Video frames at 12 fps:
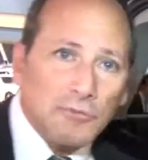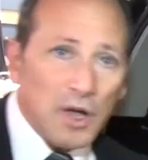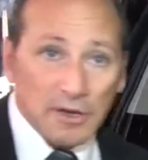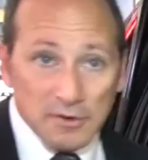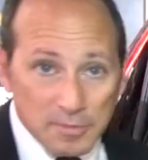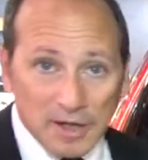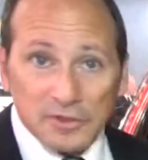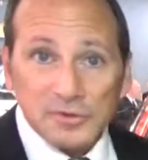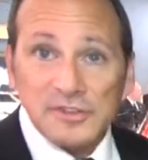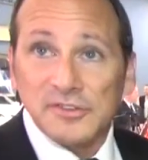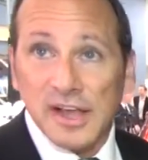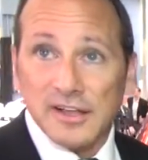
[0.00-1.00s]
In what, about
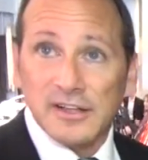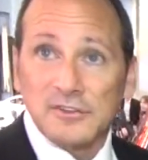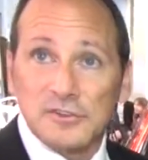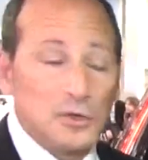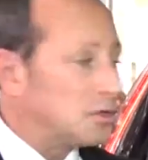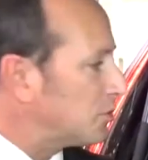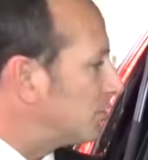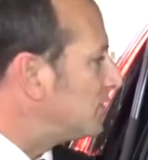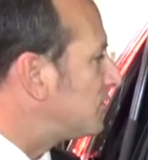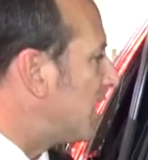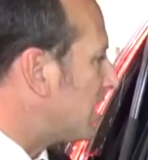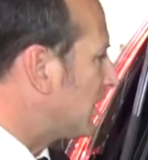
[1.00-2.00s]
3 seconds, 2 or 3
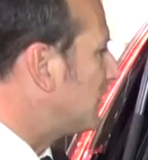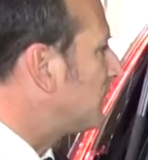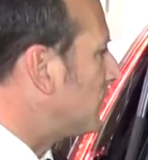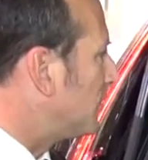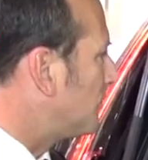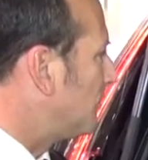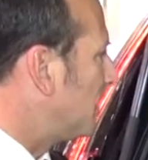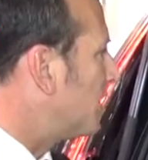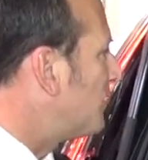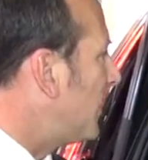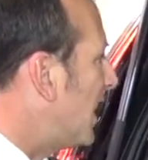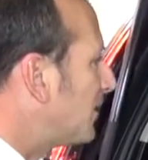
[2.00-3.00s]
seconds, so it's
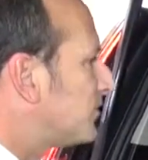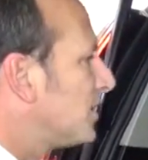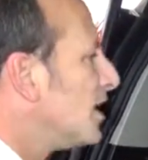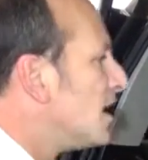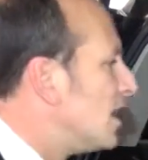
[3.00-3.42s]
very fast.